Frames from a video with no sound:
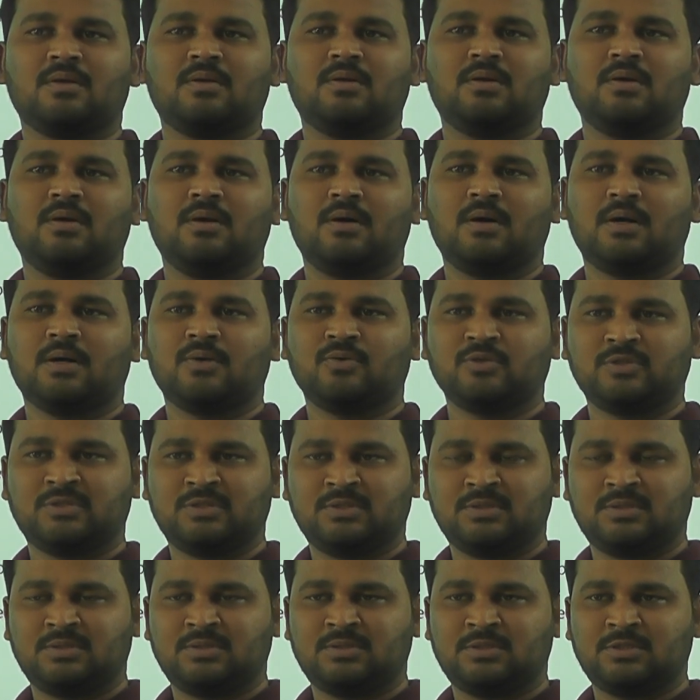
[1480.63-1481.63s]

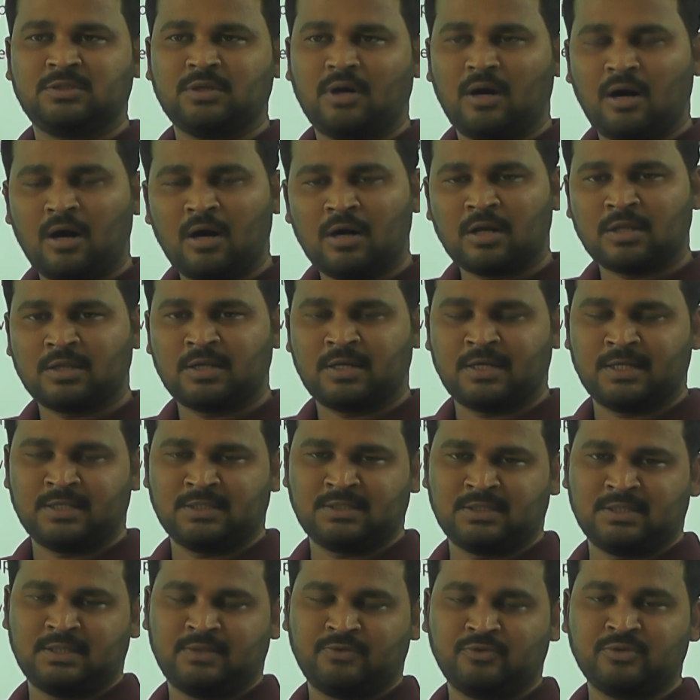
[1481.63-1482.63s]
Which are
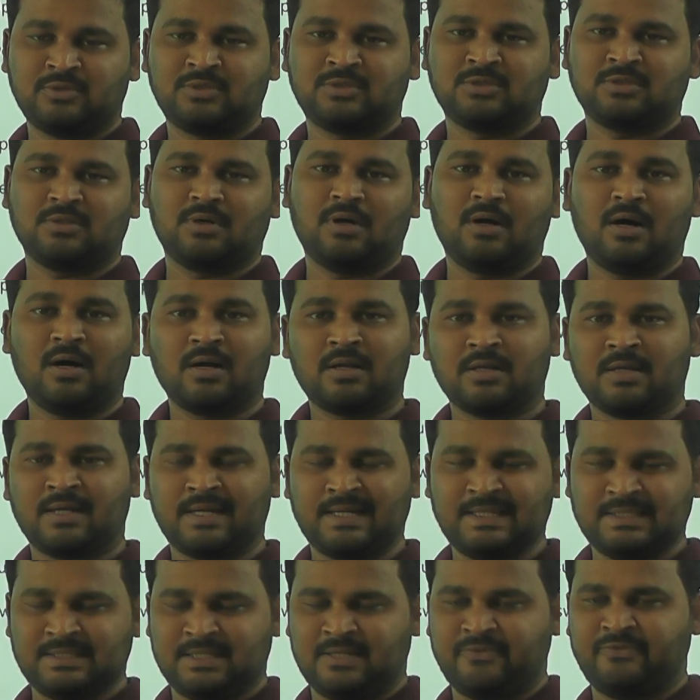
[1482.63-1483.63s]
the
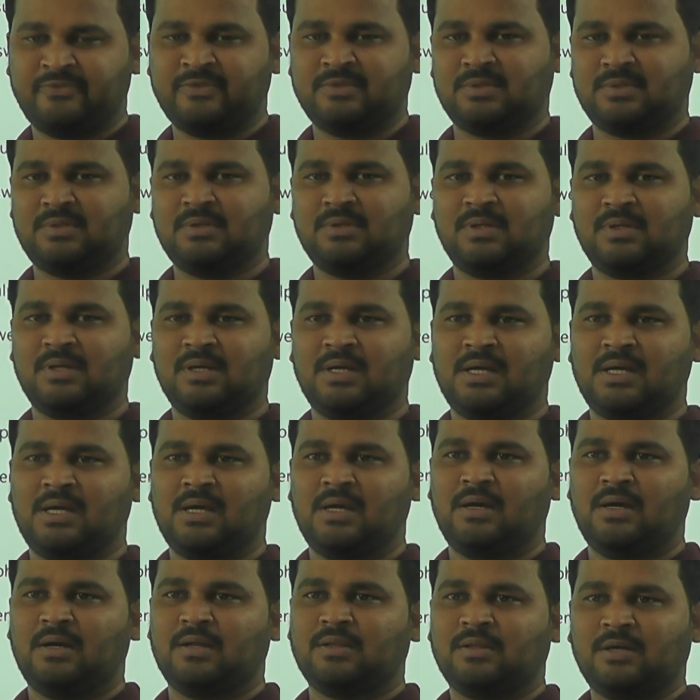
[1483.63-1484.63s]
reason for
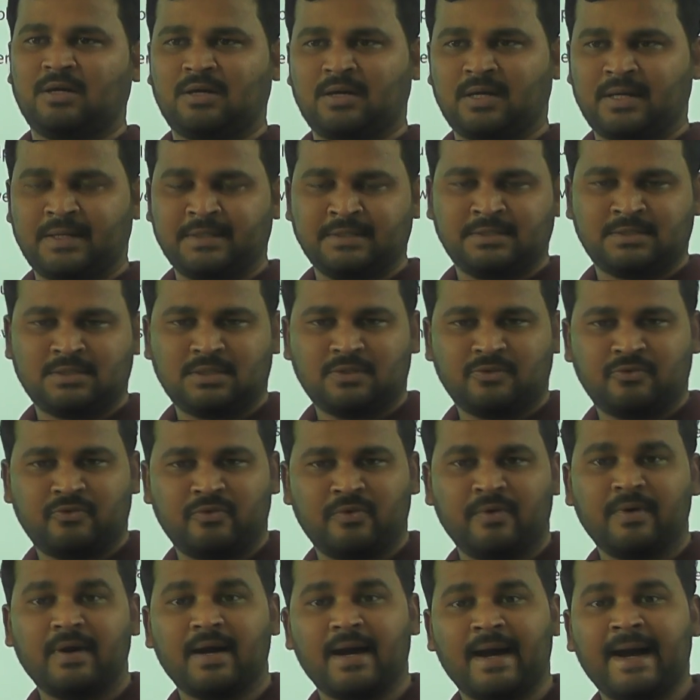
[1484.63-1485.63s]
the occurrence of
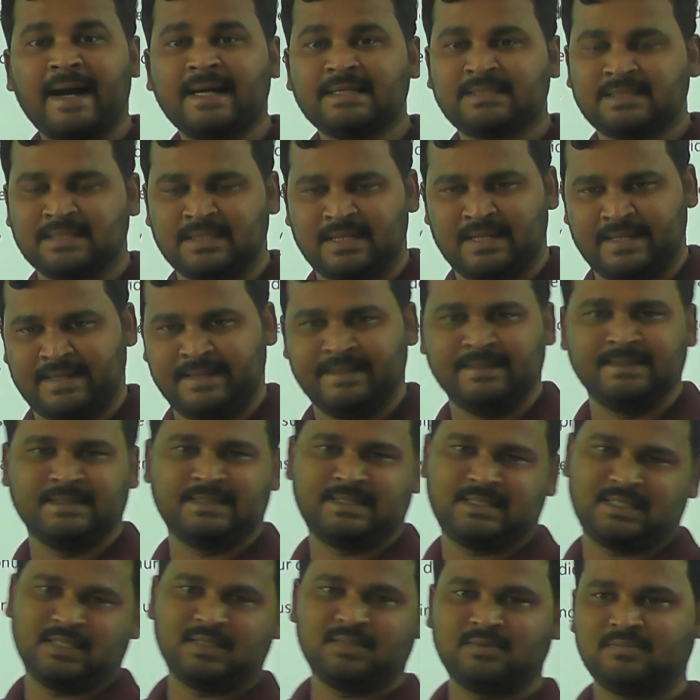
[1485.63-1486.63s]
acid
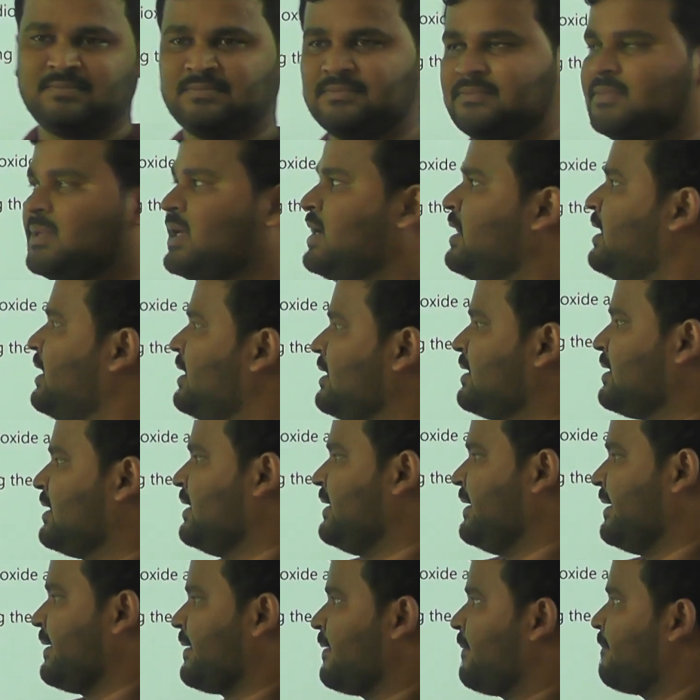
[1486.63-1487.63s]
rains?
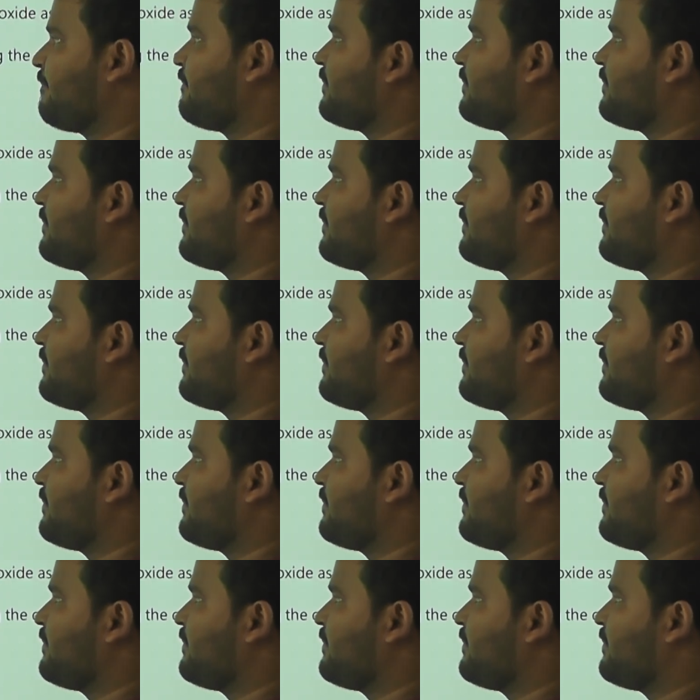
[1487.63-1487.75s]
Clear.